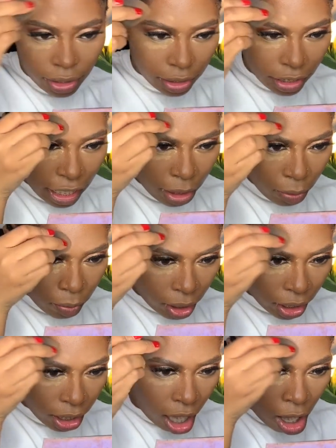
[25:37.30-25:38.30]
they
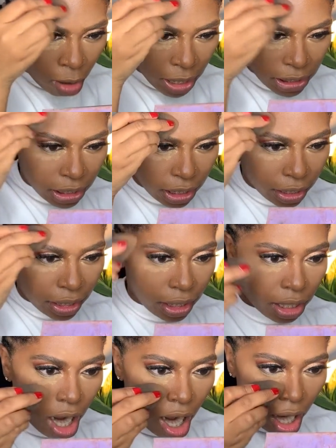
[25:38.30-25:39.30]
were always gonna
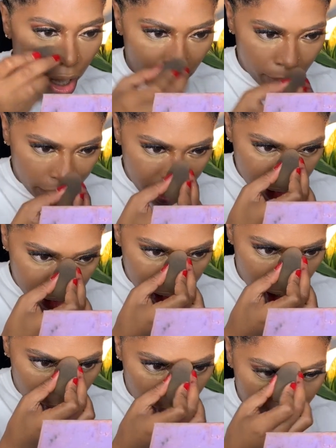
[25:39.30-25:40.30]
get caught because it's
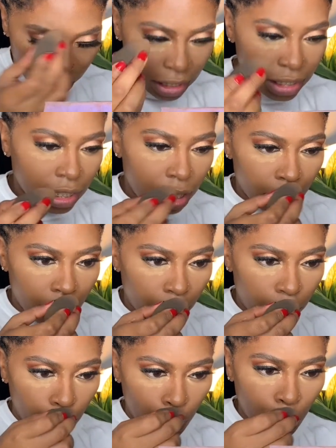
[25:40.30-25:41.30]
unrealistic. I'm like,
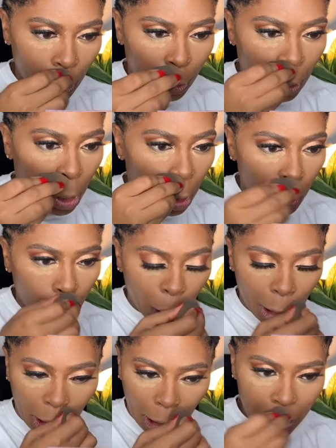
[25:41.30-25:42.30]
well, shit. The whole
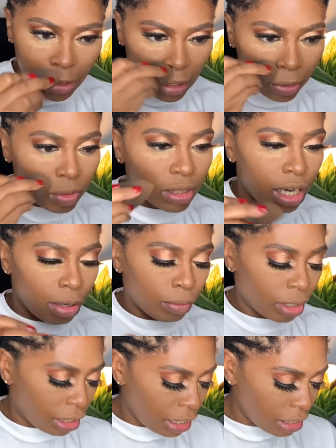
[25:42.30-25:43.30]
thing, like I said, was
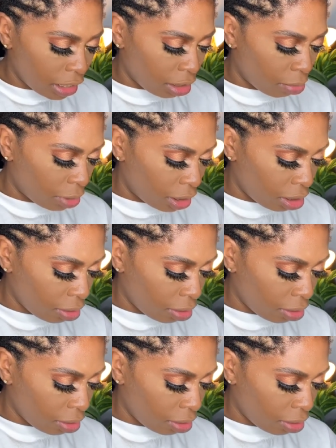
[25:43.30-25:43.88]
unrealistic to me.